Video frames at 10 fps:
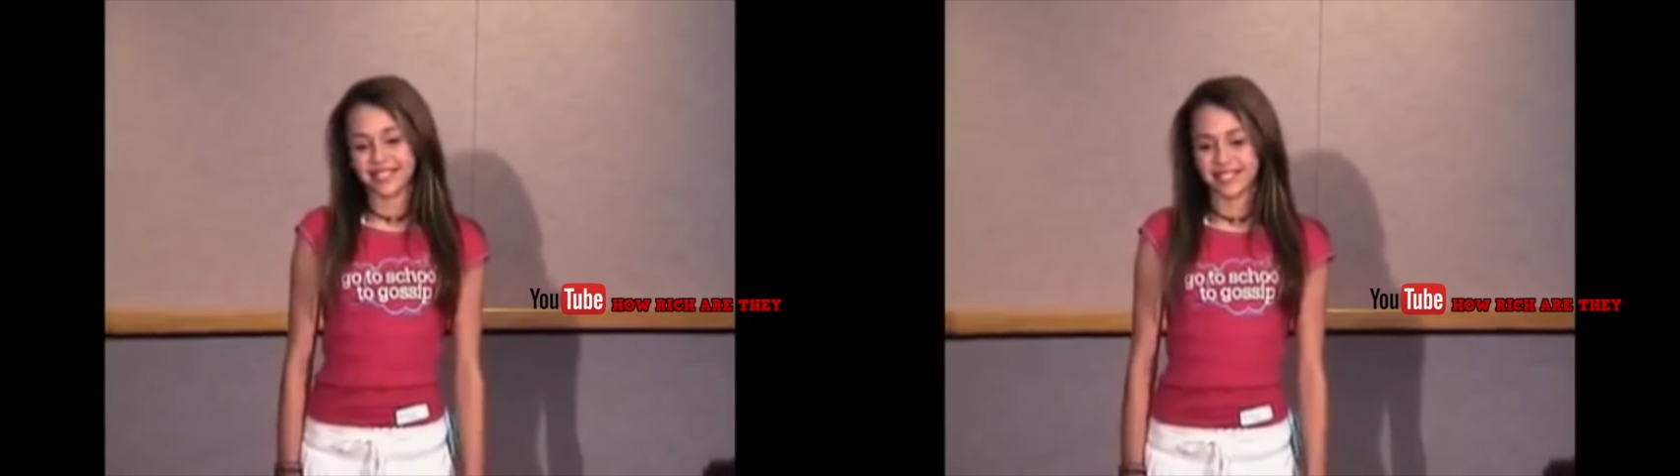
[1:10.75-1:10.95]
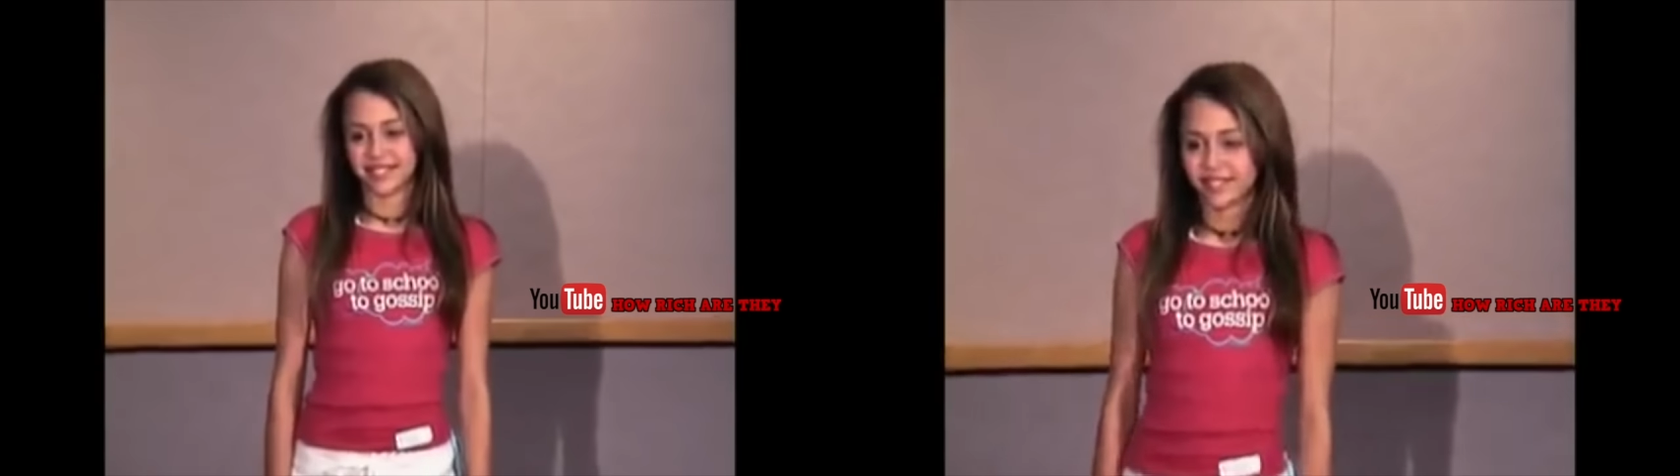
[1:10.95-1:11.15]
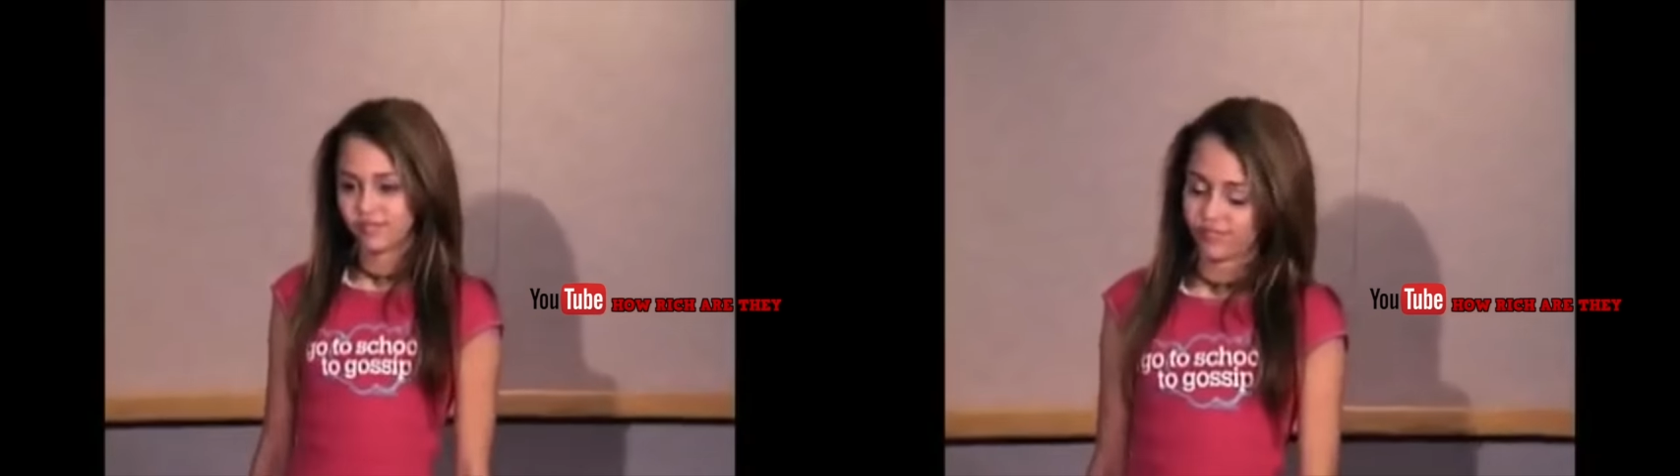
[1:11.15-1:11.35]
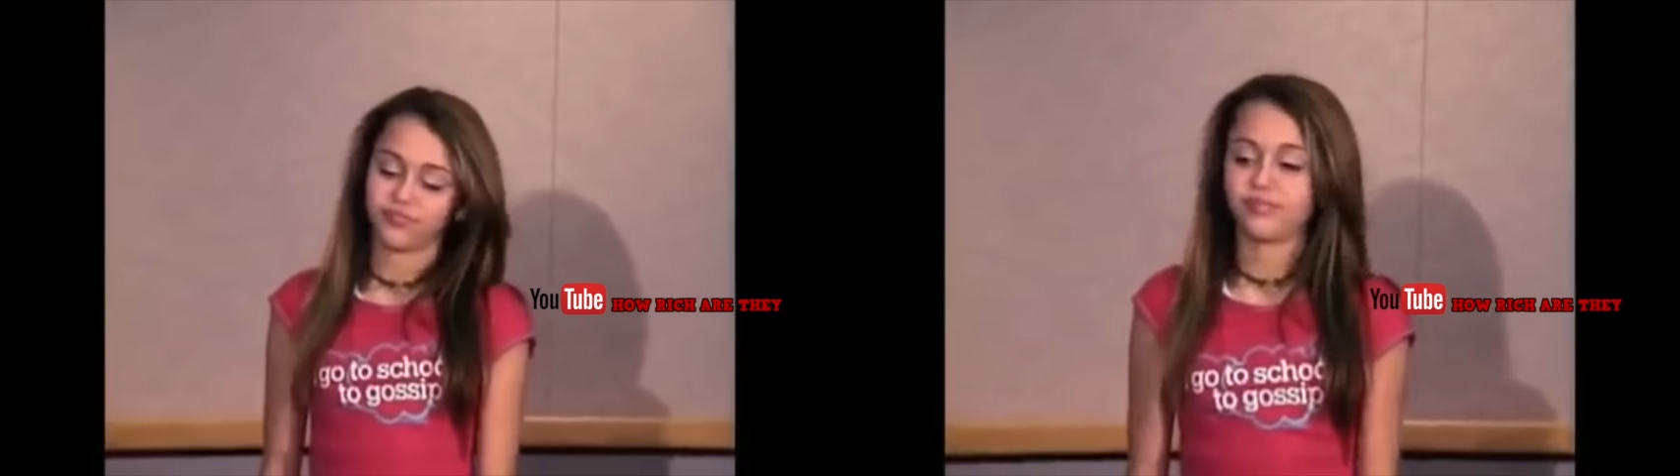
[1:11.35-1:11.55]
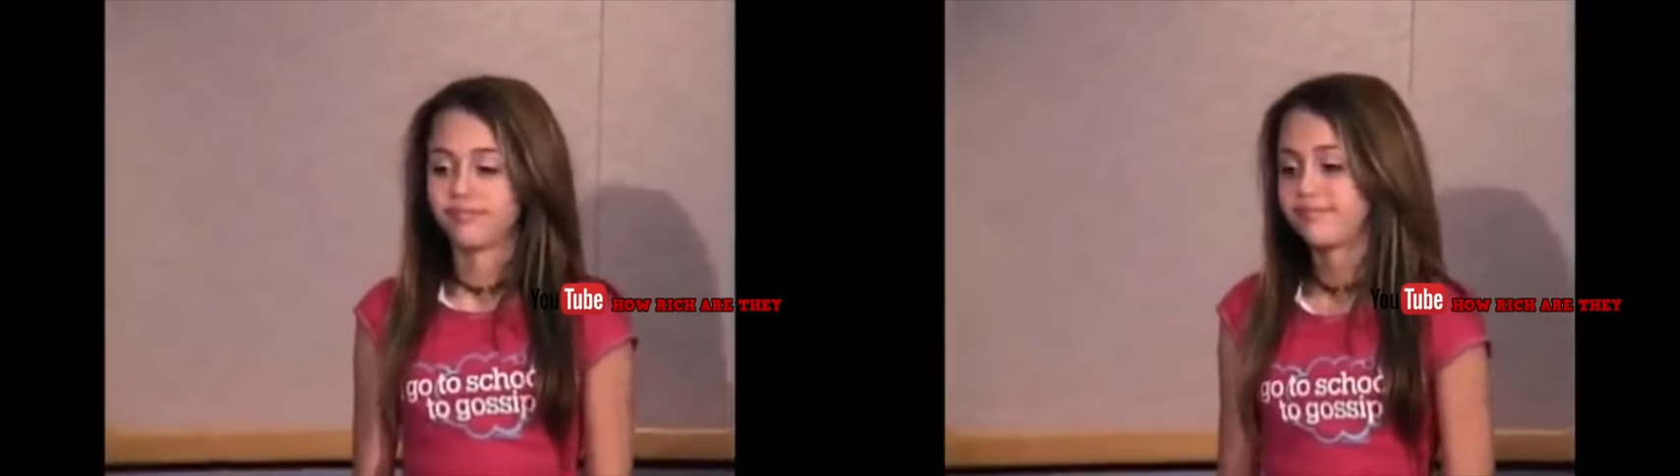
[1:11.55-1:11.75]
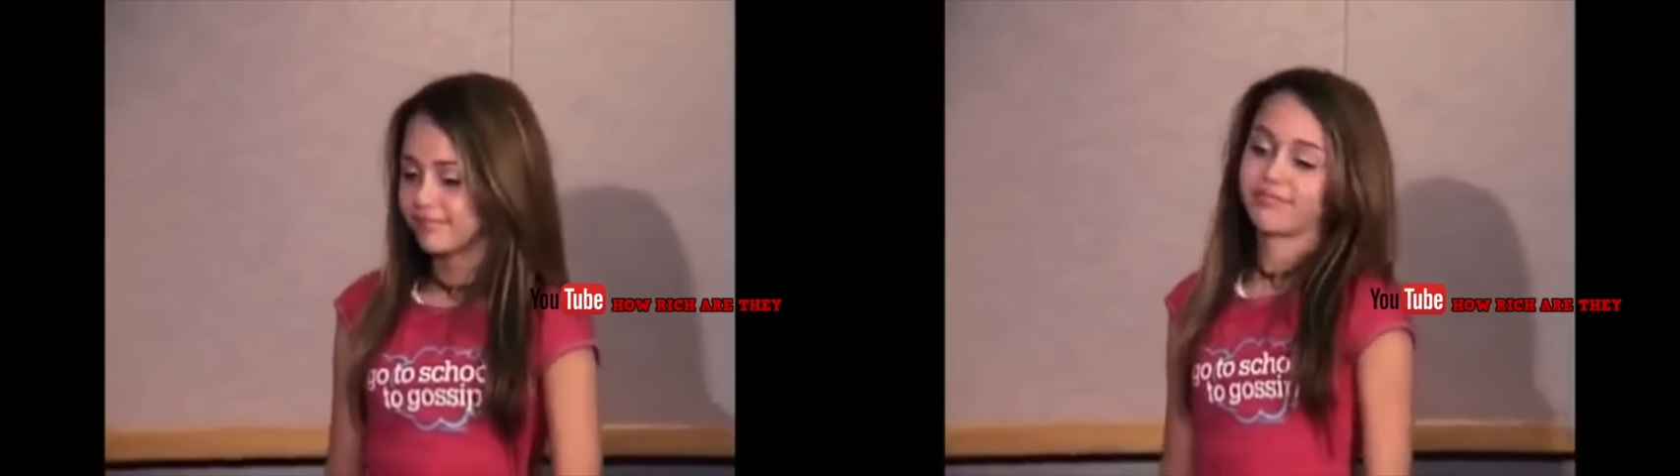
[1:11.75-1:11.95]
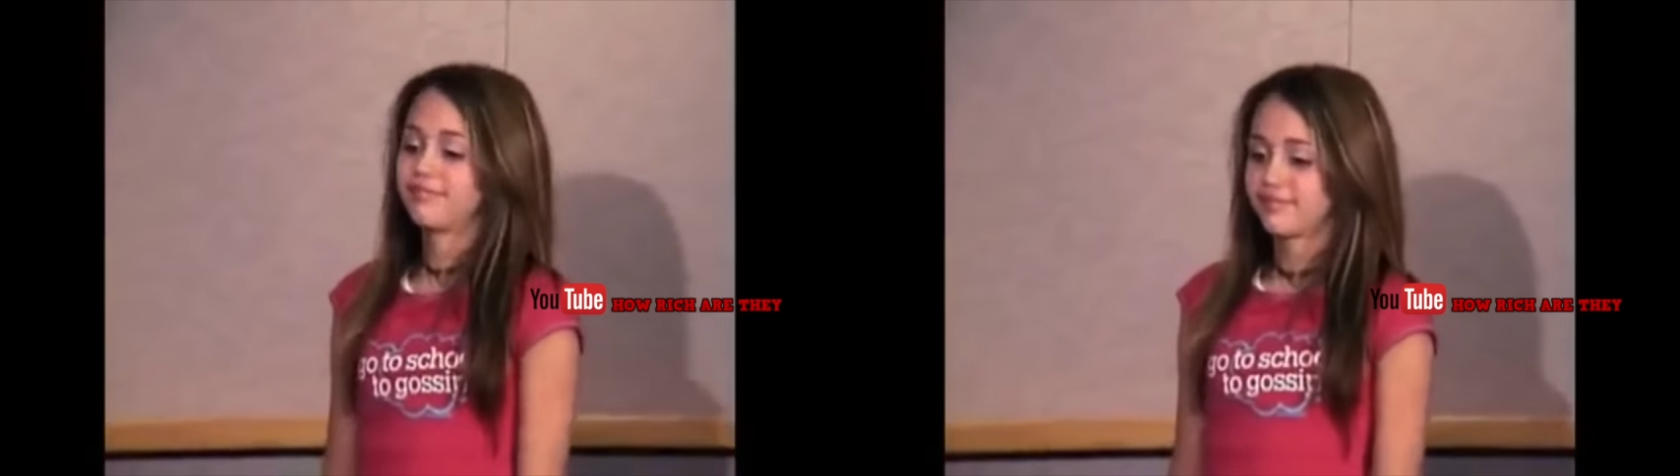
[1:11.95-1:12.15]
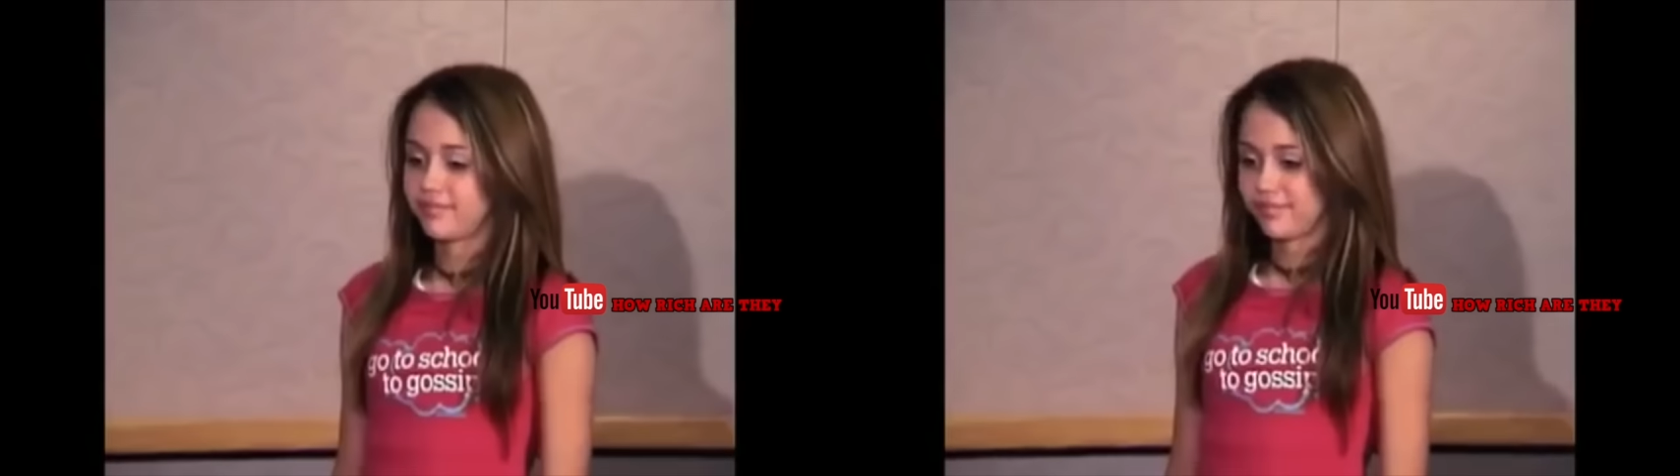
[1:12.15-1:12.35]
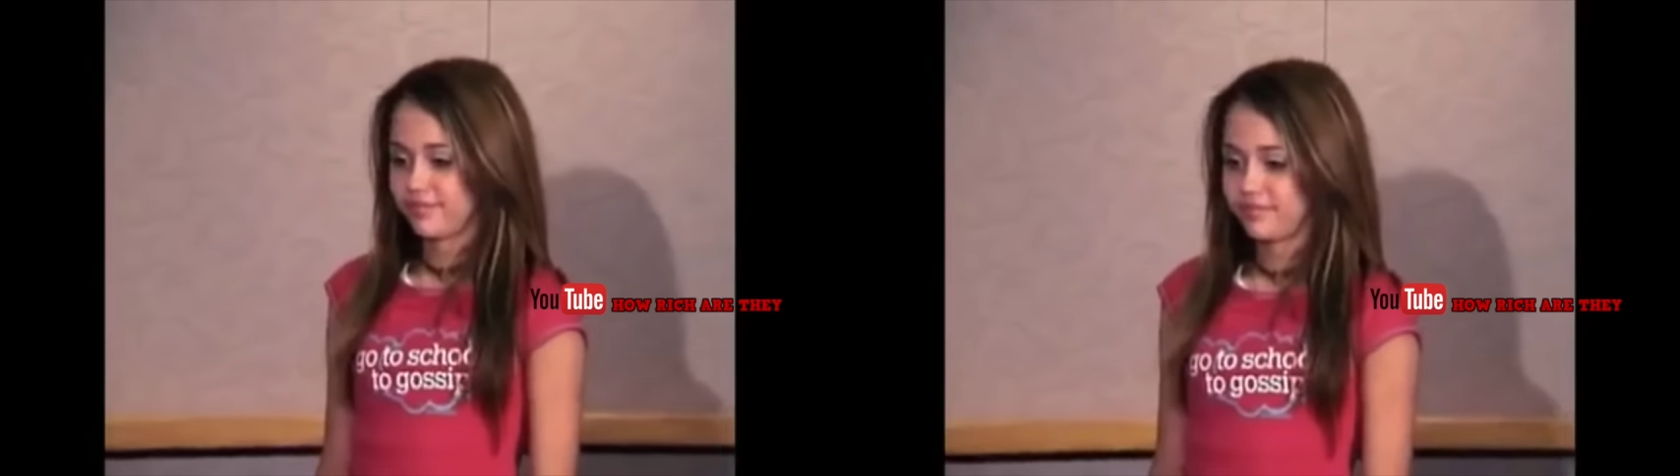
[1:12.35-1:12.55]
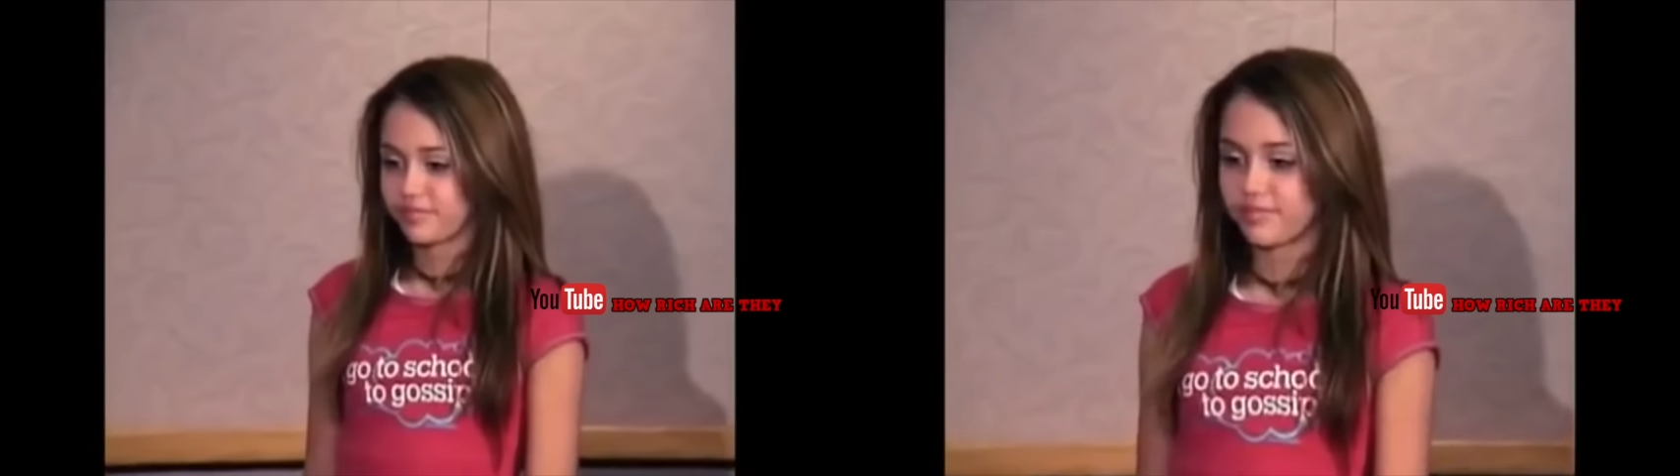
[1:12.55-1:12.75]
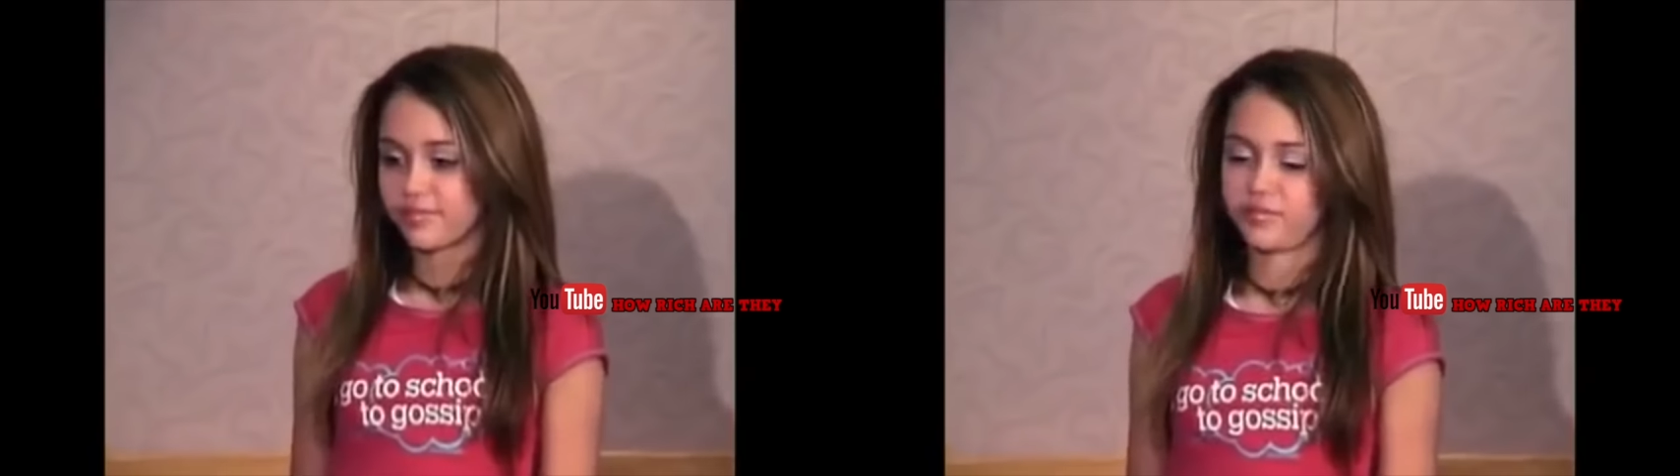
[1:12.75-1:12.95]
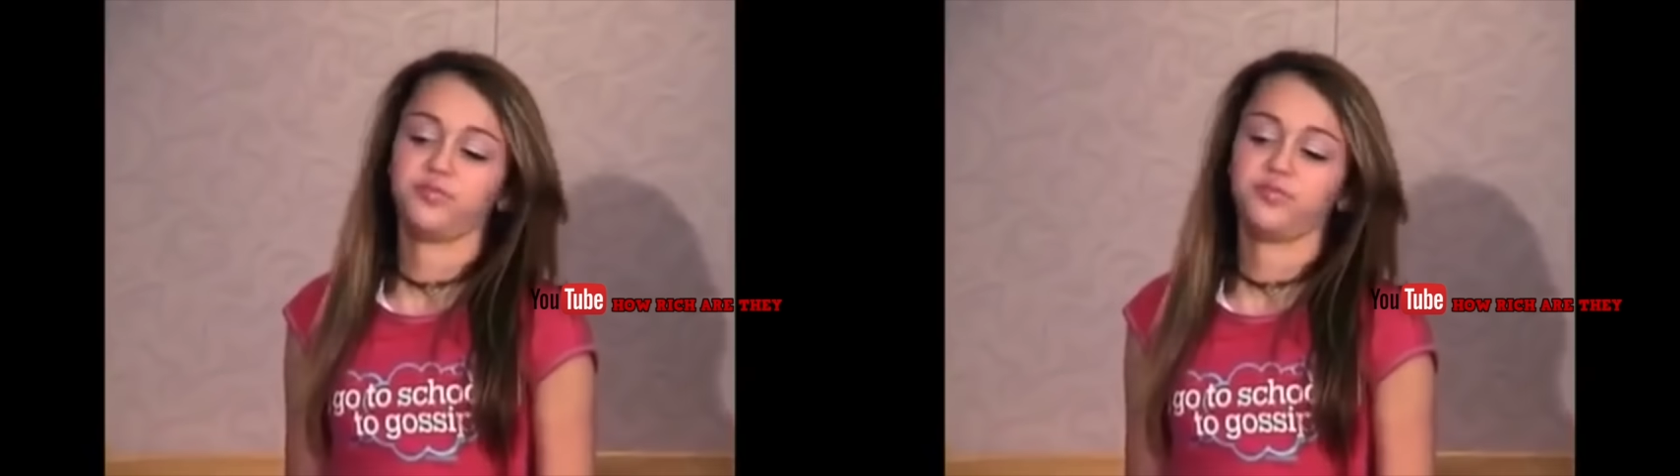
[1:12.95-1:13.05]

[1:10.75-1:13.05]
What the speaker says: Miley successfully auditioned